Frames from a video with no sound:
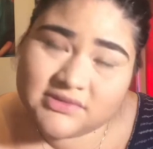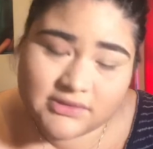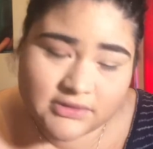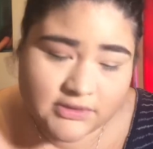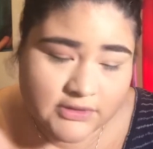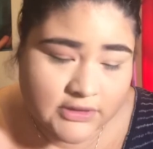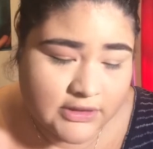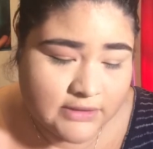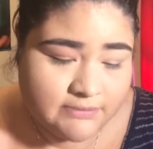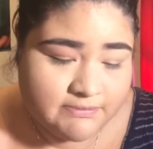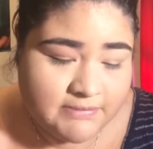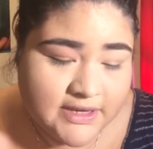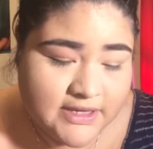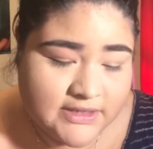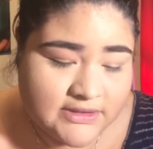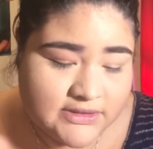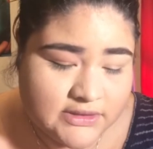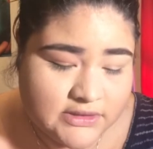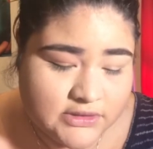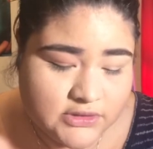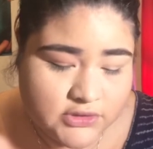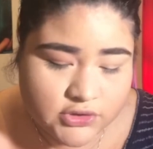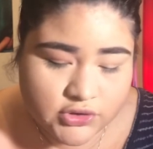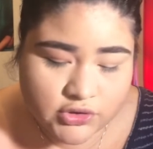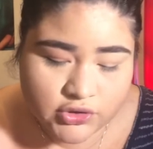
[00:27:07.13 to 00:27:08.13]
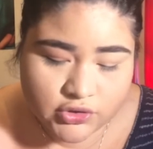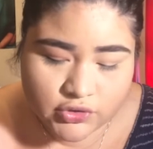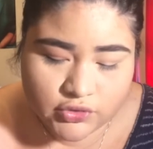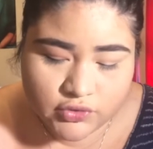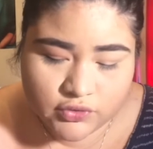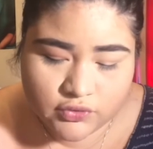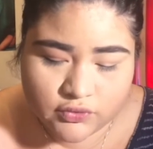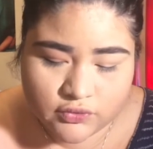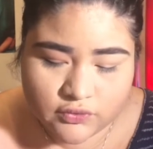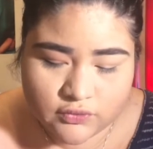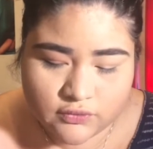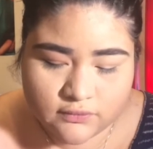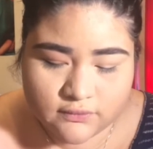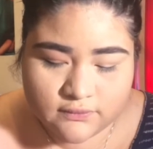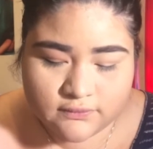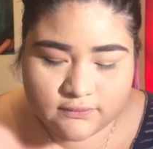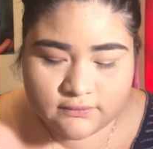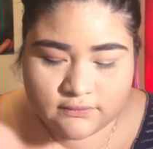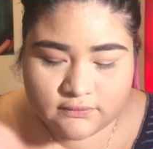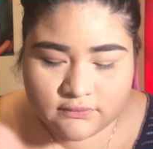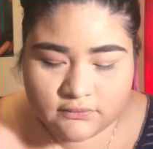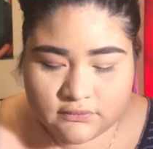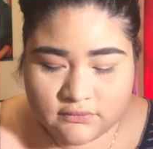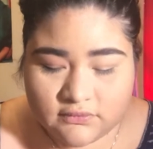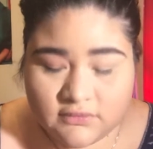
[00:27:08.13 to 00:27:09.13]
young basics to
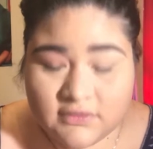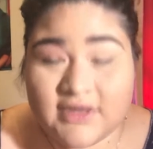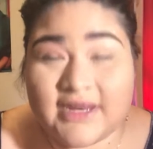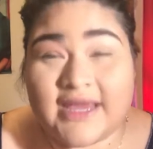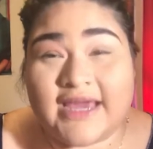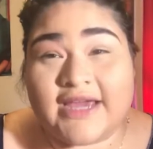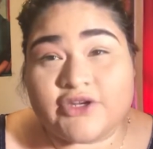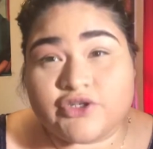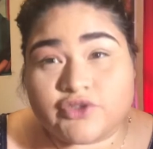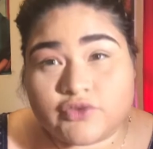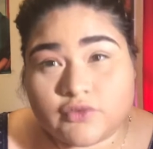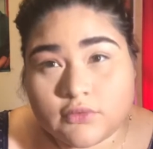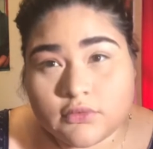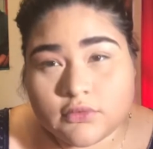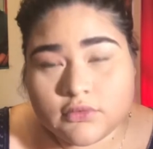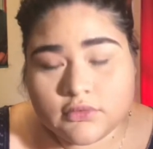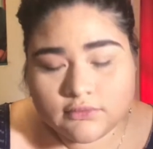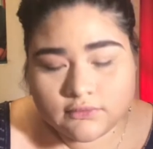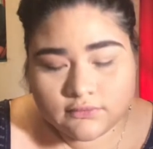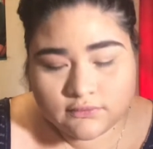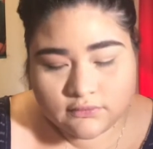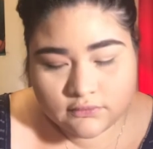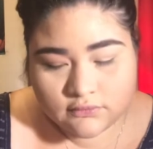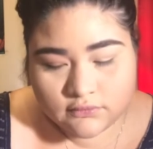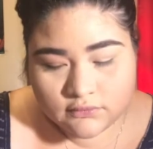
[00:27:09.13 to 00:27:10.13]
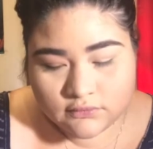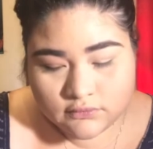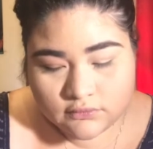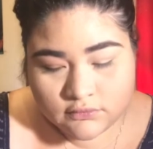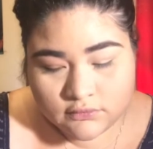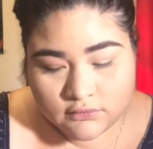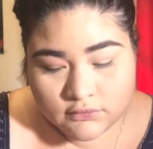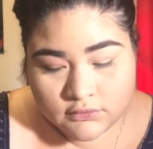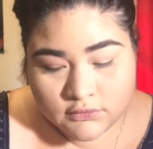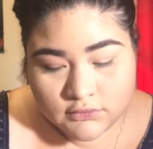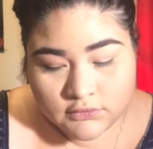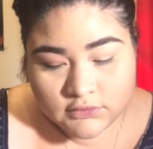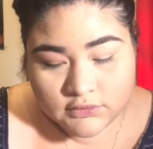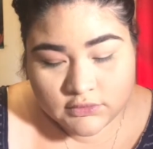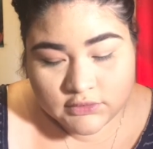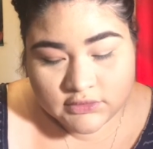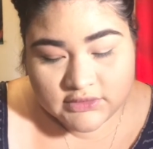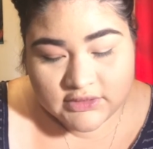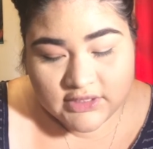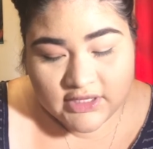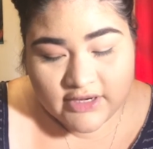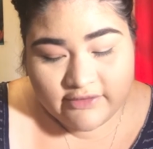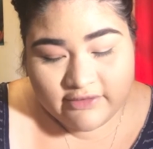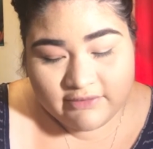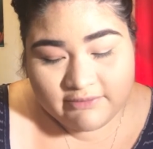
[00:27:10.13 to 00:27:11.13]
natural,
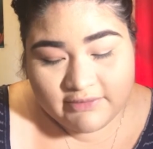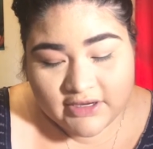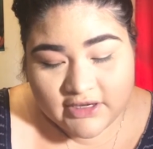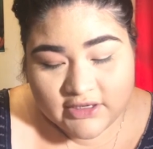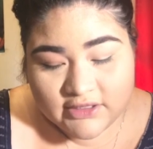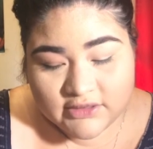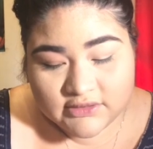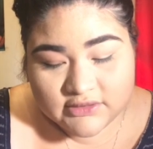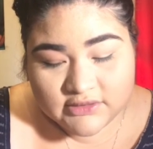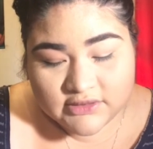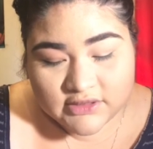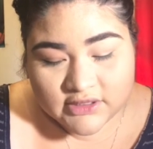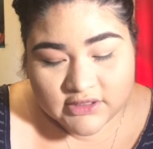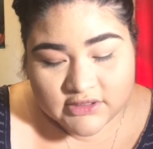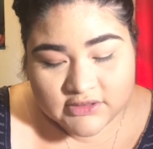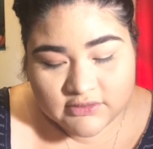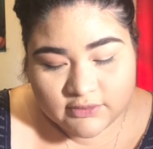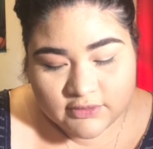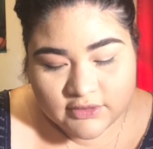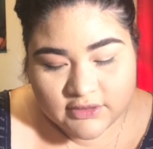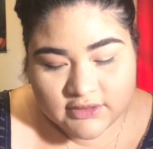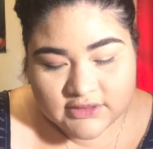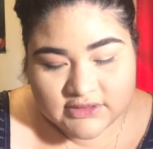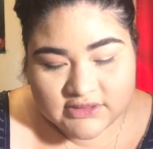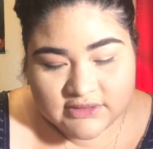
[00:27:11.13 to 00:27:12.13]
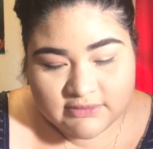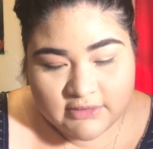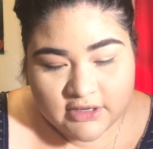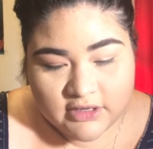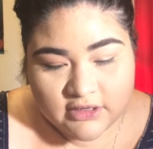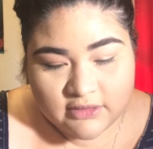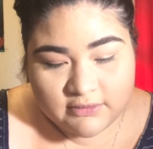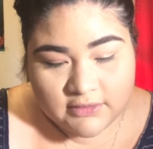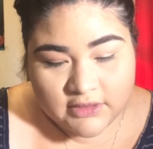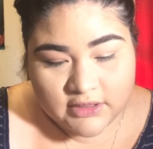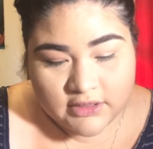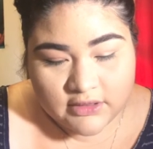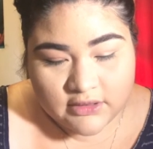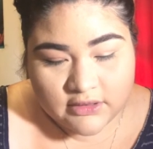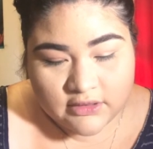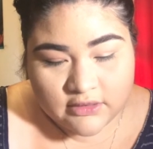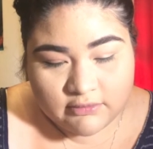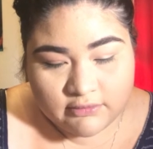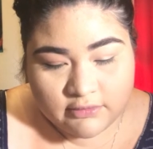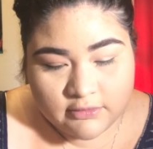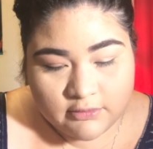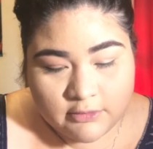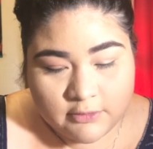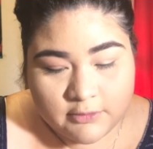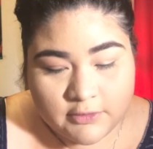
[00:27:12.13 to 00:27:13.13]
not everybody does wear this amount of makeup.
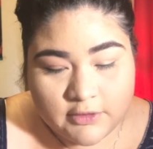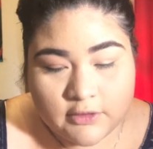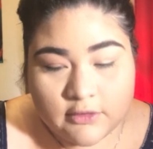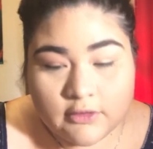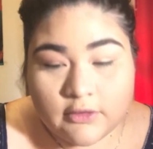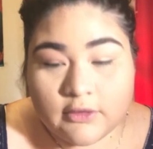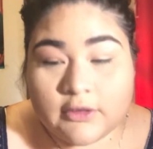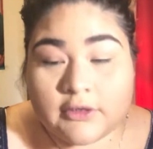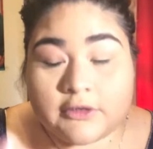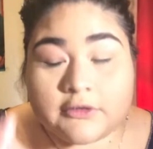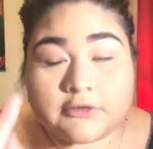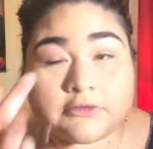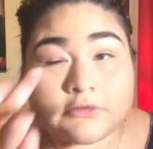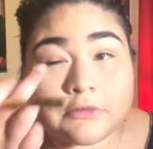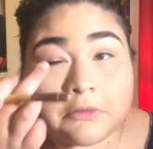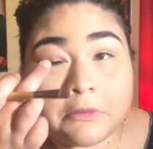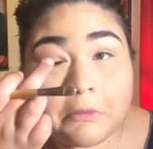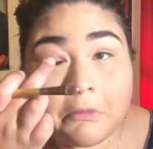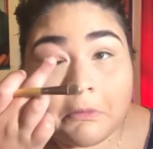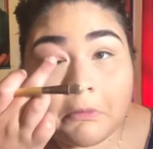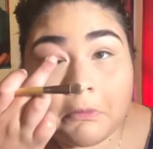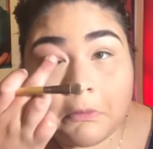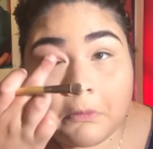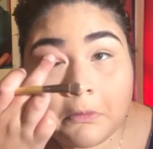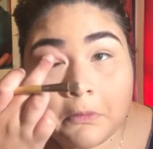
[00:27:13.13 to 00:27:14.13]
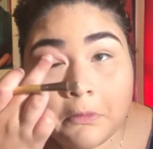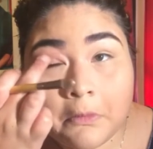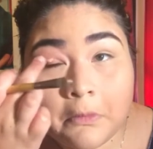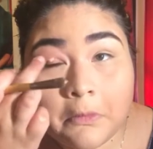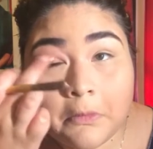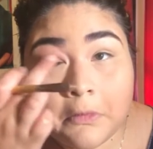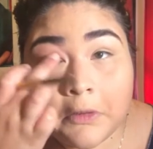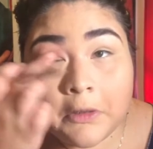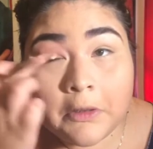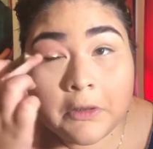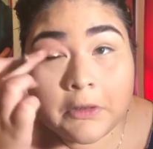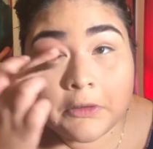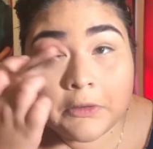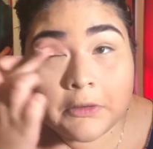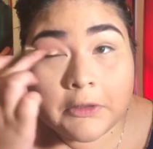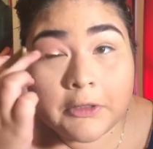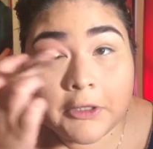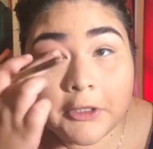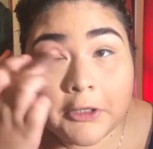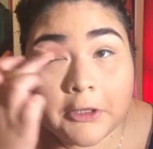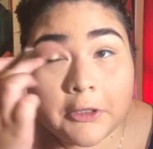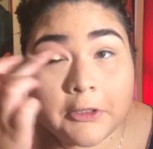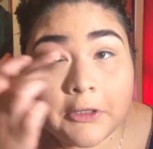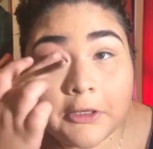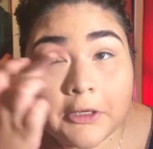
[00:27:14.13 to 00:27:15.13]
I'm gonna be honest.
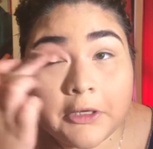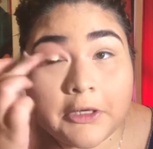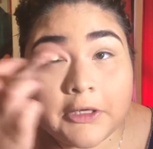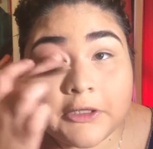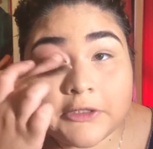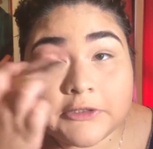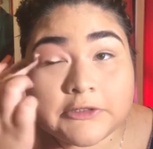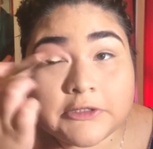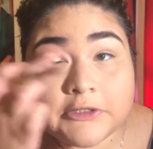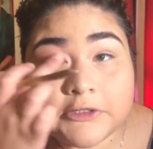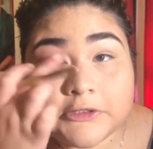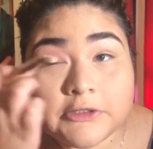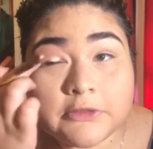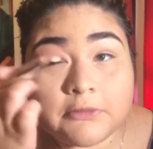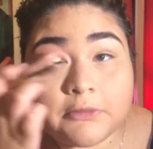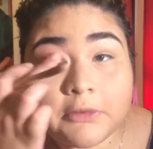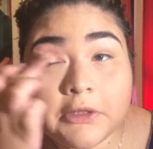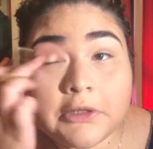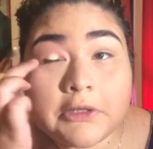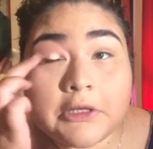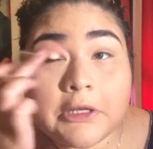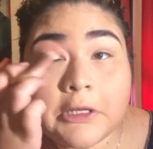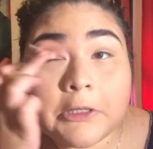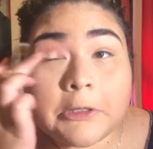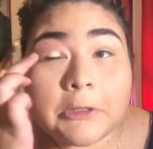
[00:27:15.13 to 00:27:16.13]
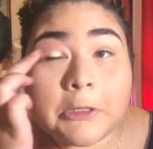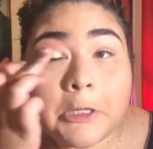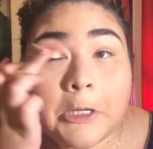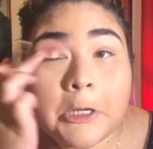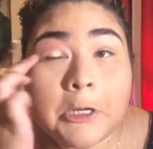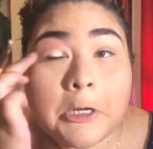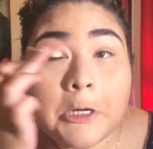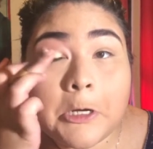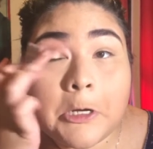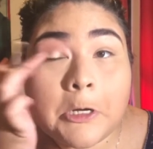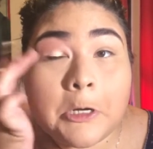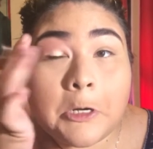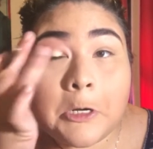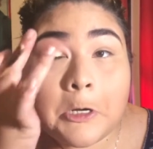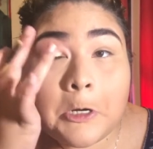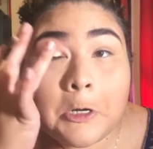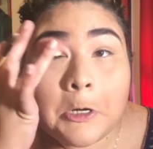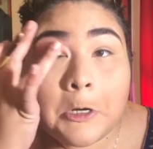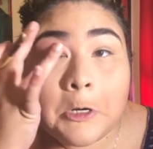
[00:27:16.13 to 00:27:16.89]
Take a little access and put that there.